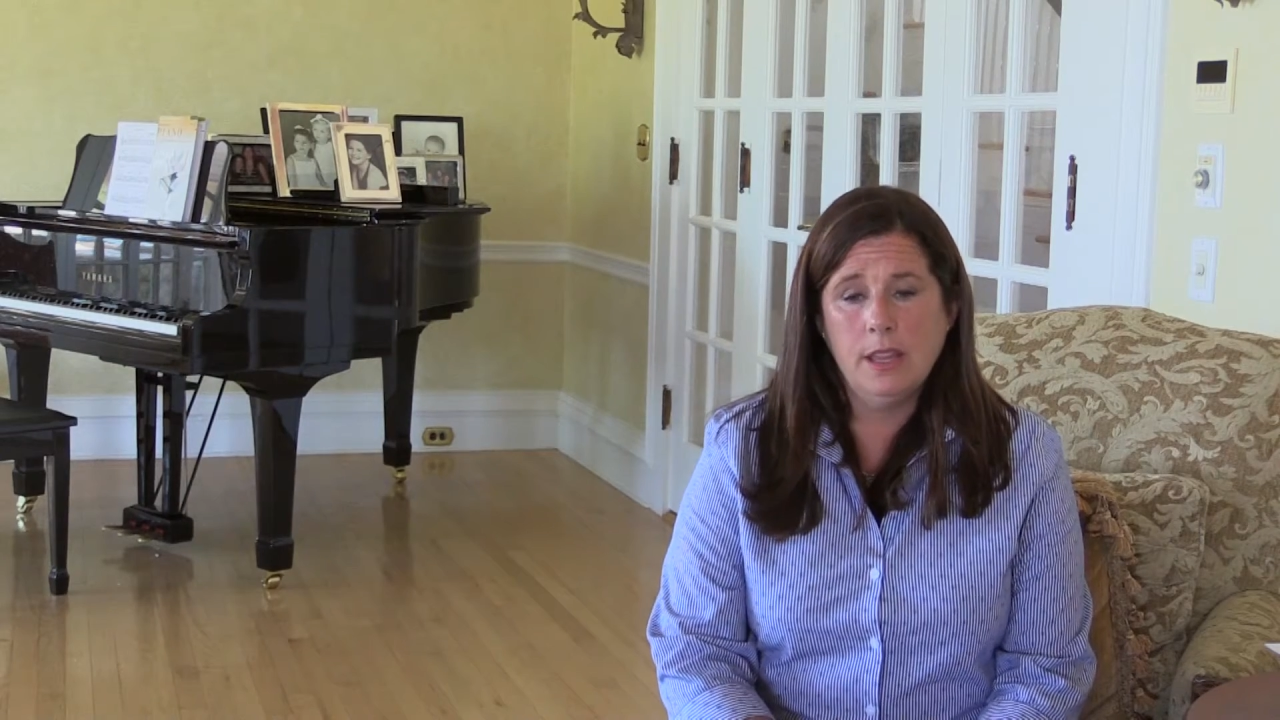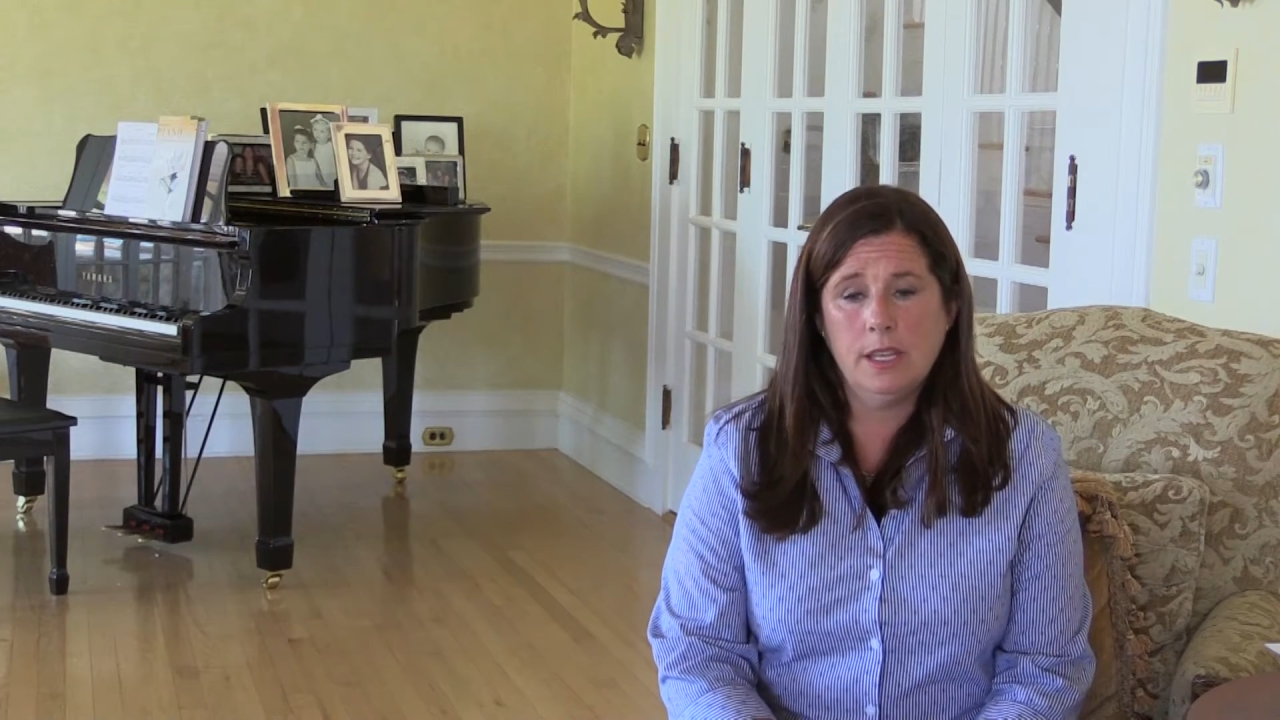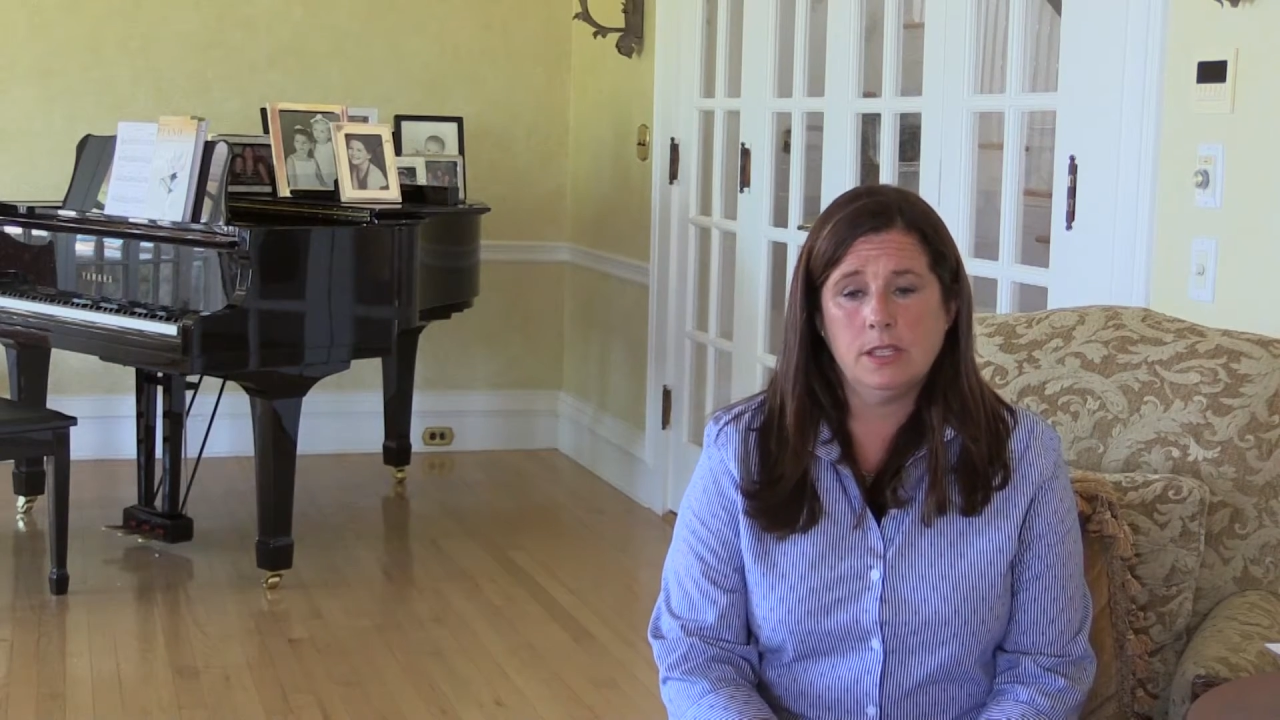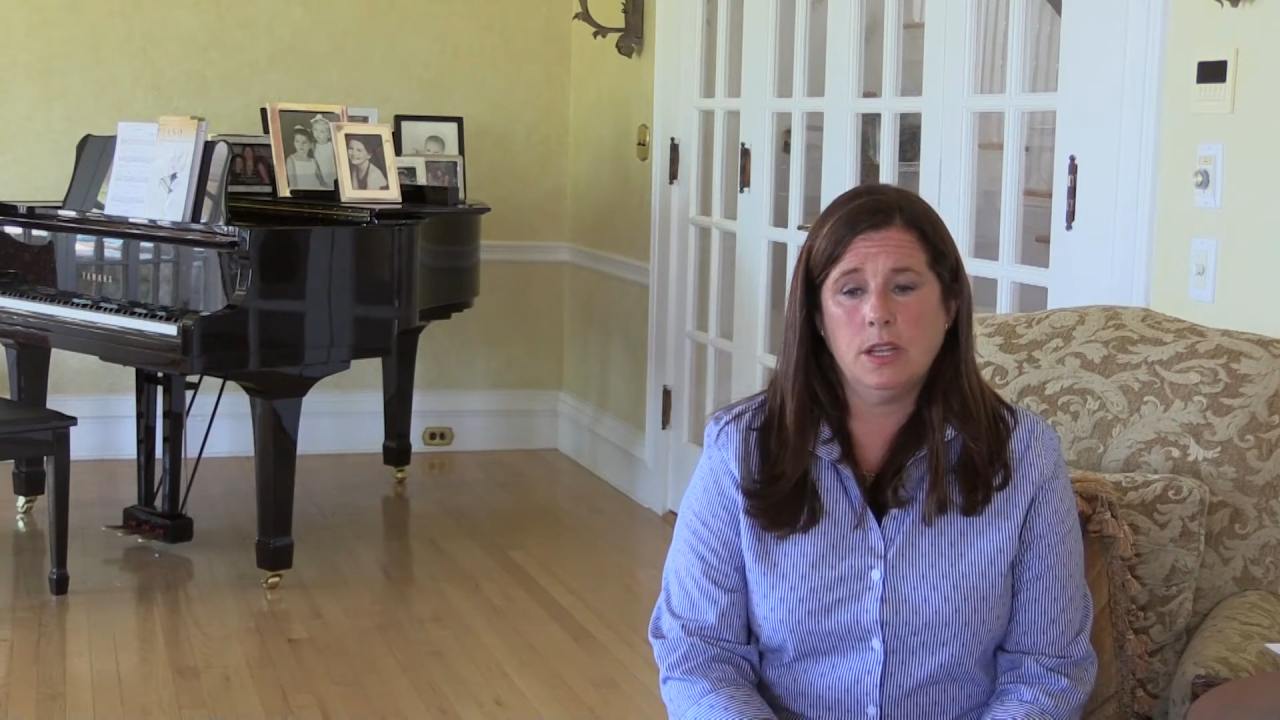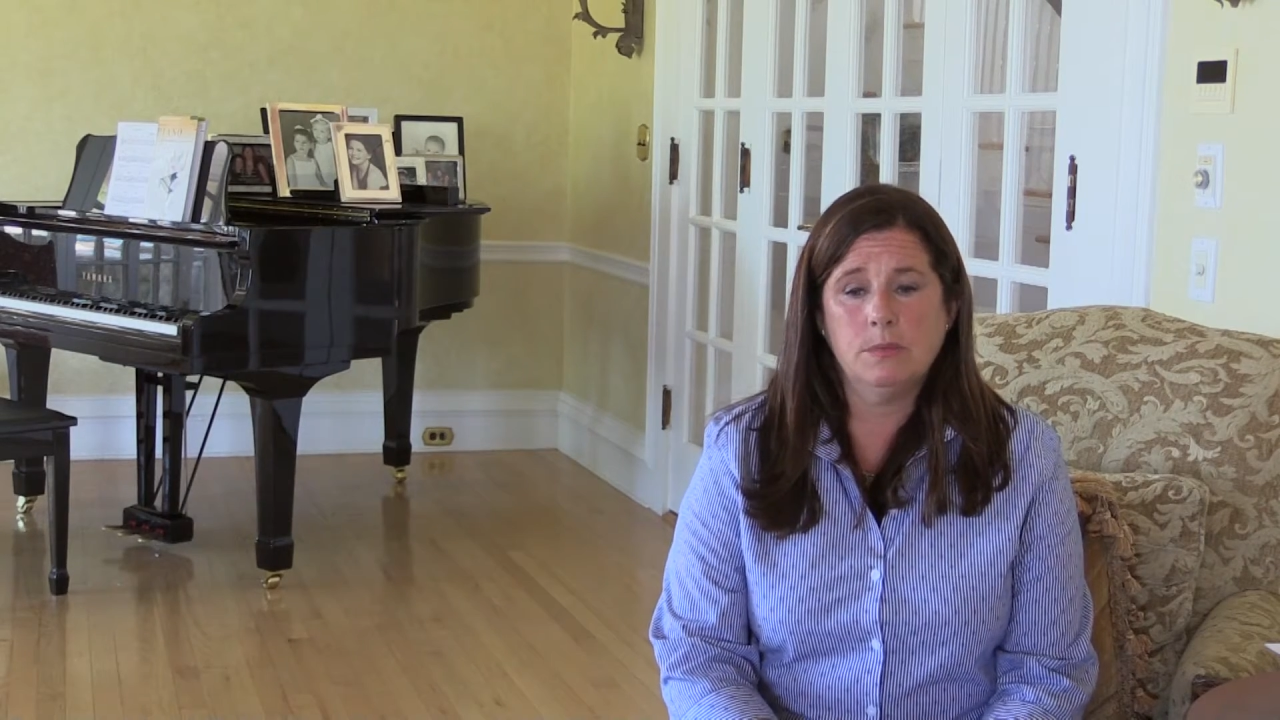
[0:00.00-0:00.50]

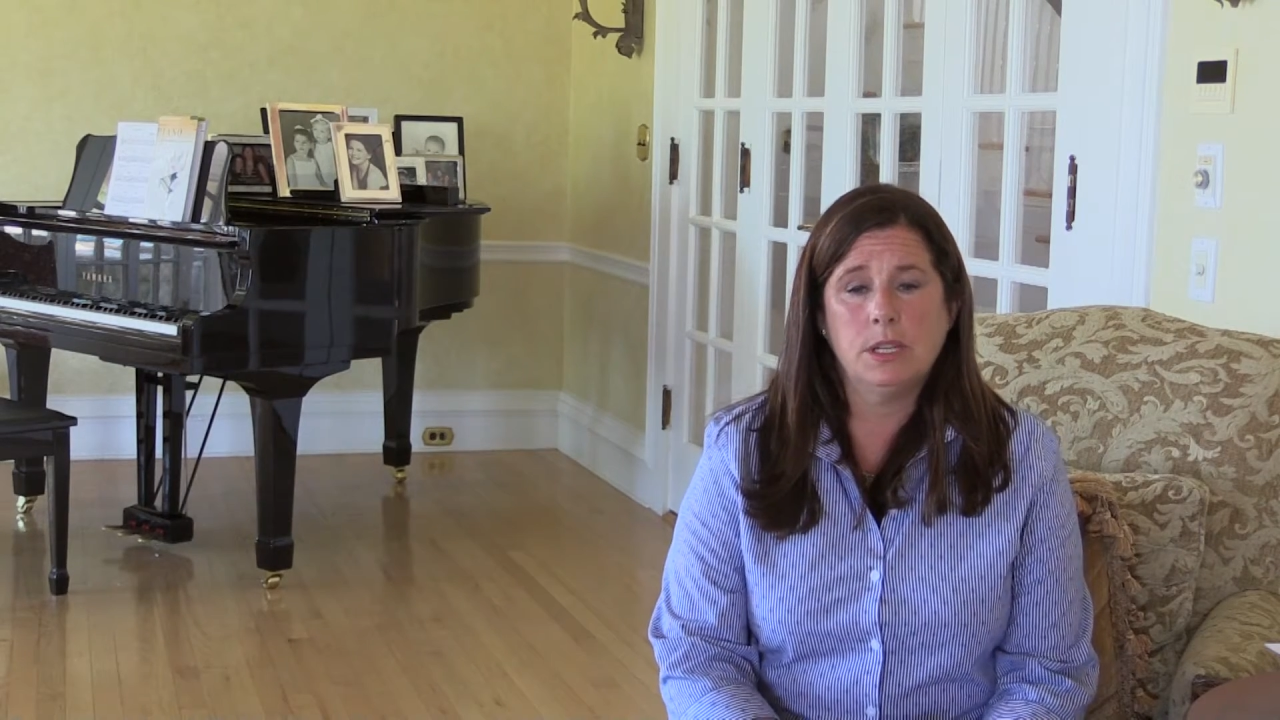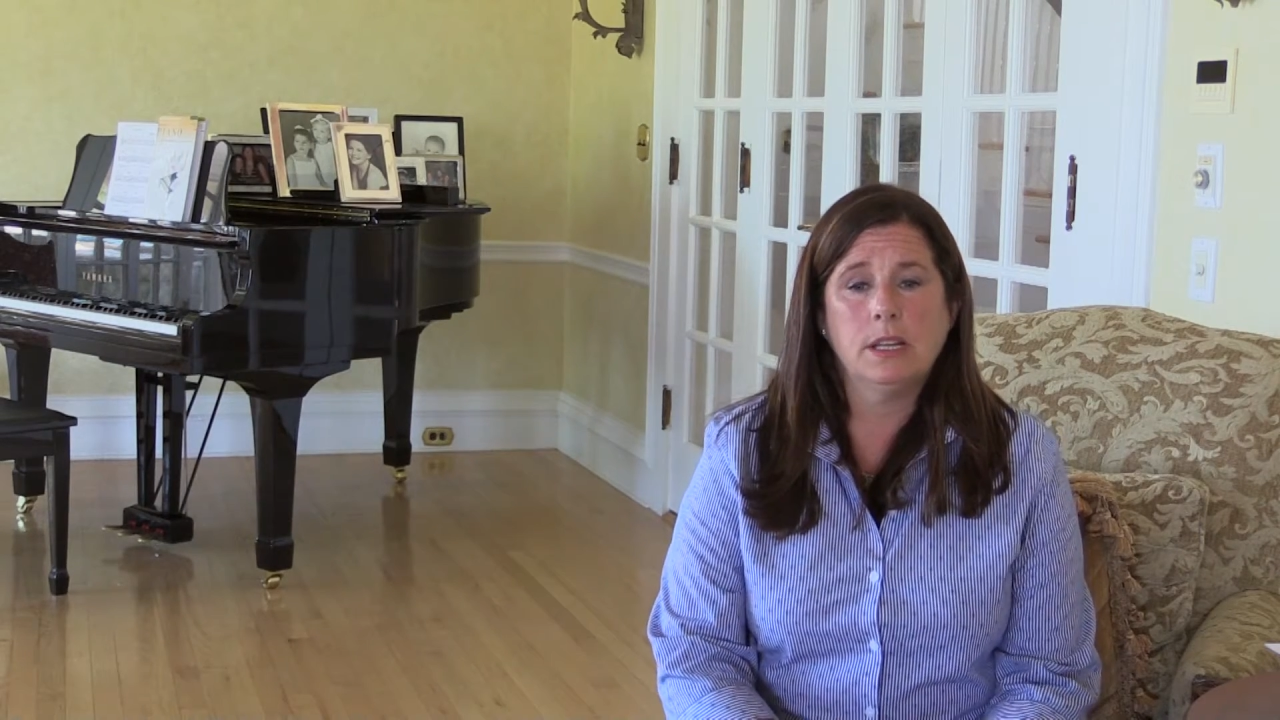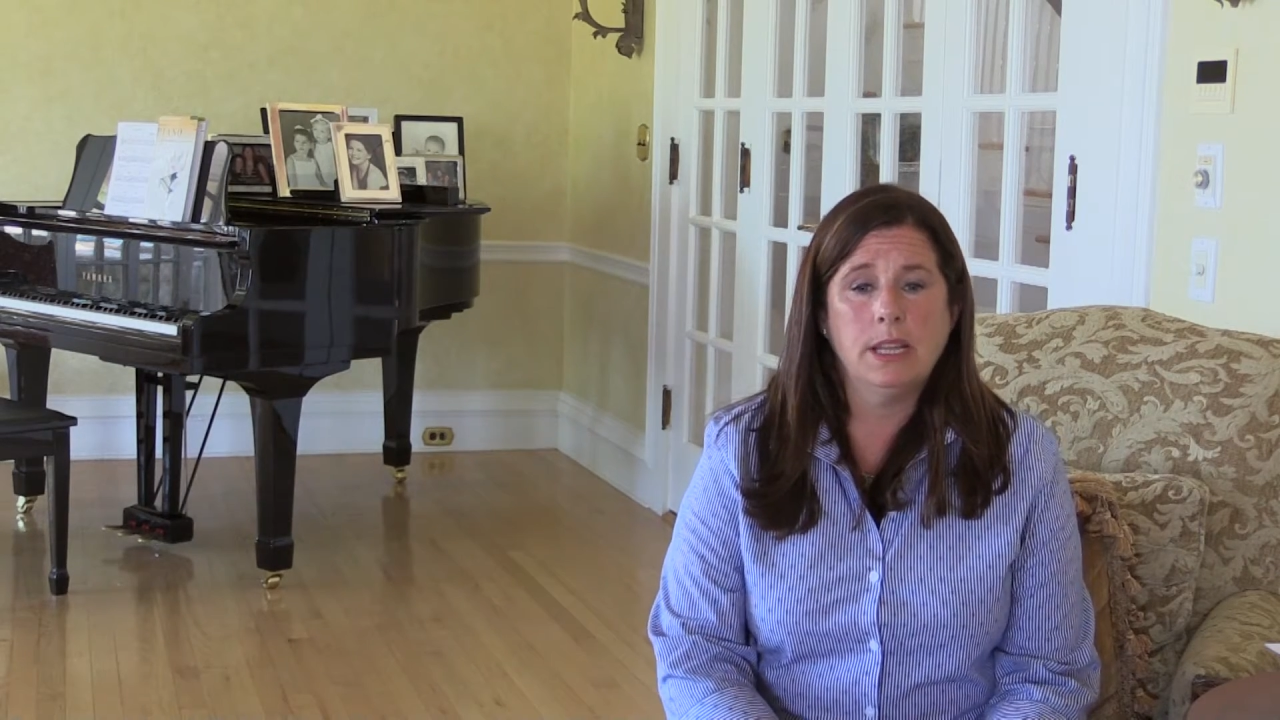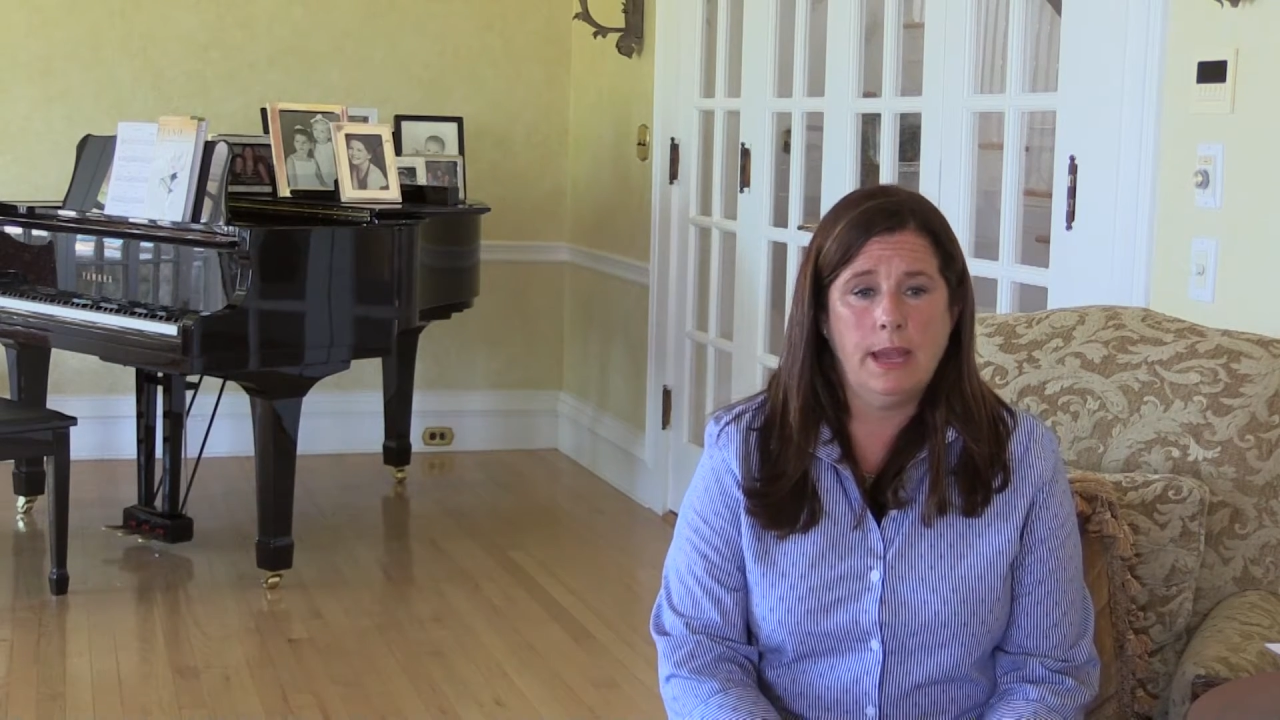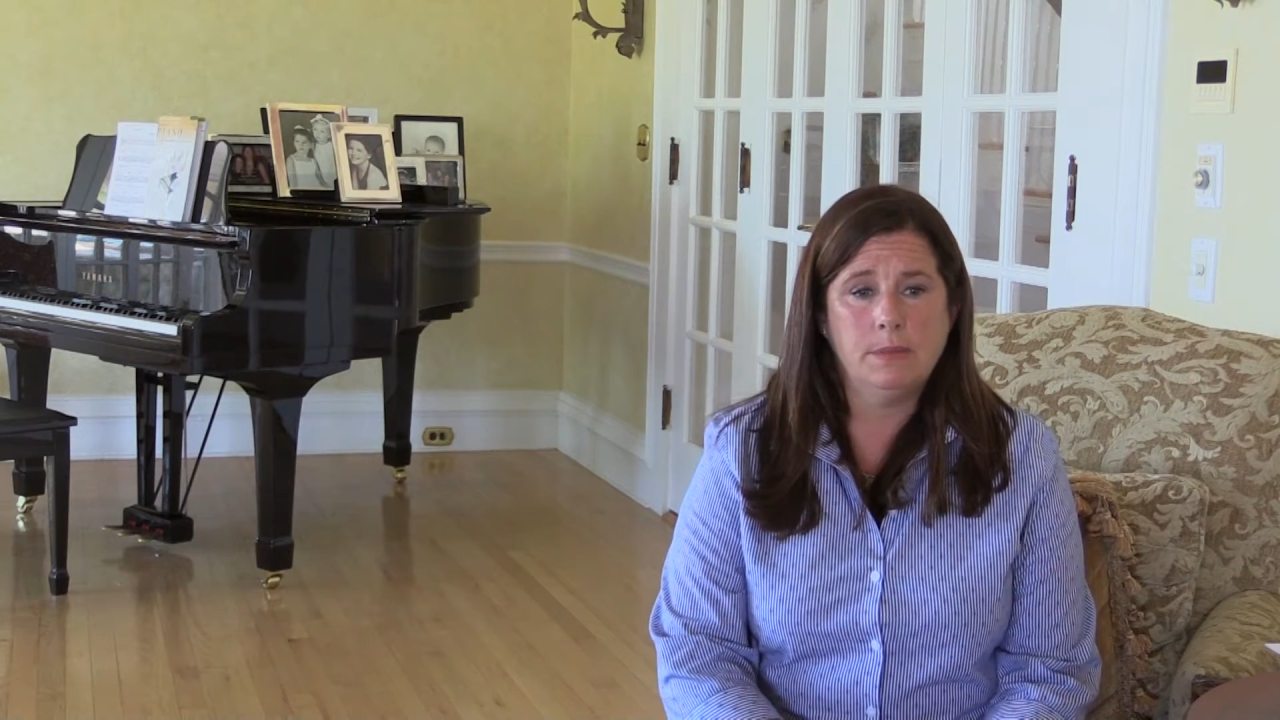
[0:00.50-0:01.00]
this time she
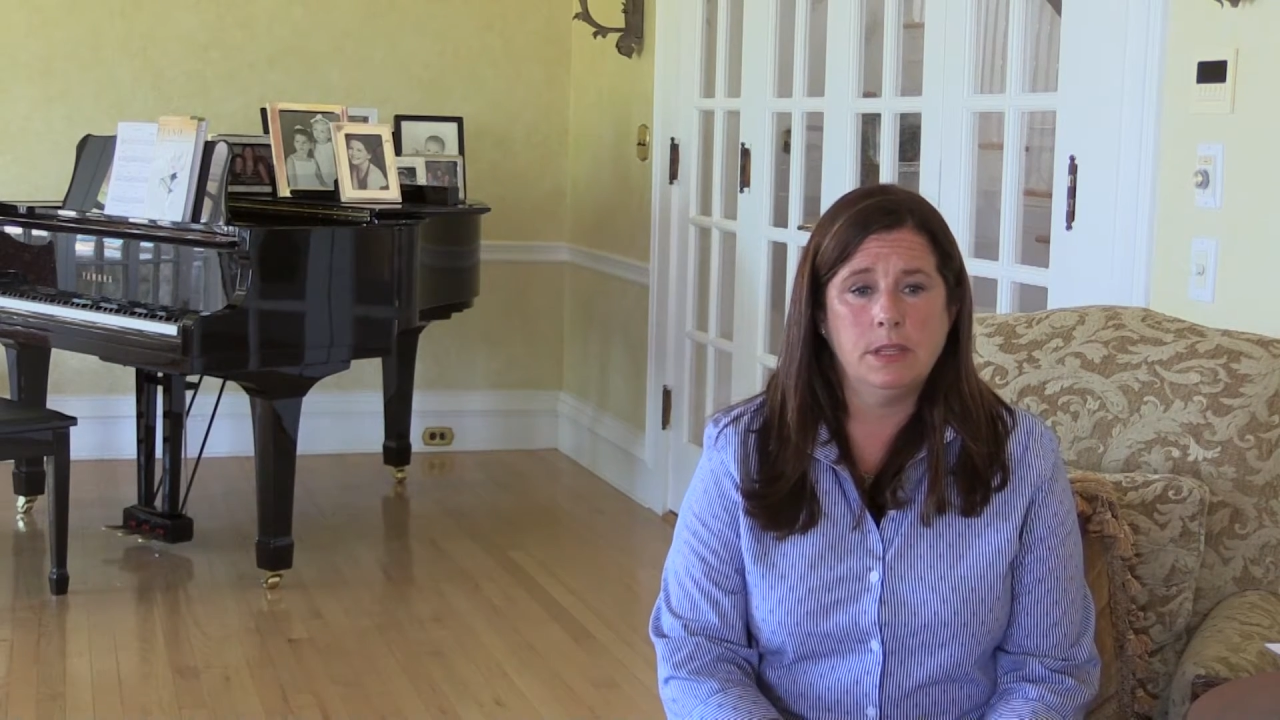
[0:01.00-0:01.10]
collapsed